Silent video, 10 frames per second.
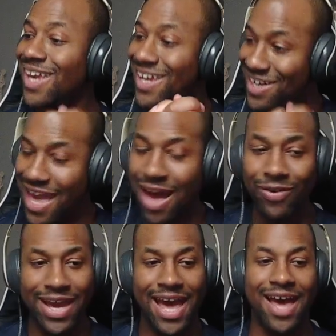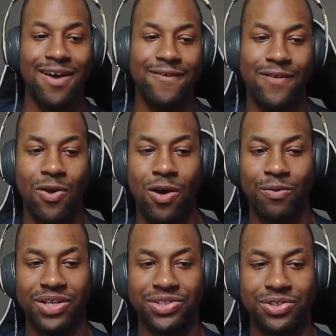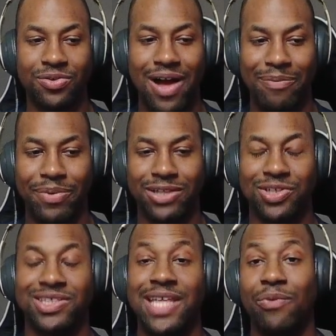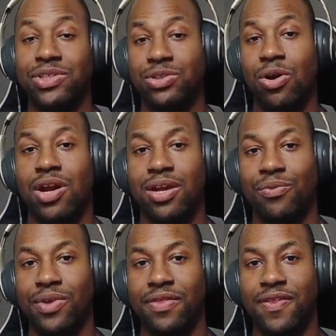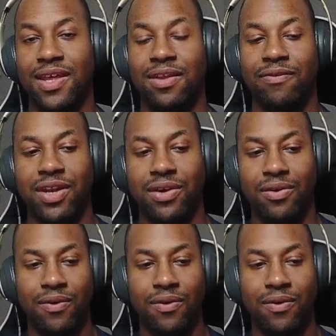Now we have our original IP address that we started with in the video.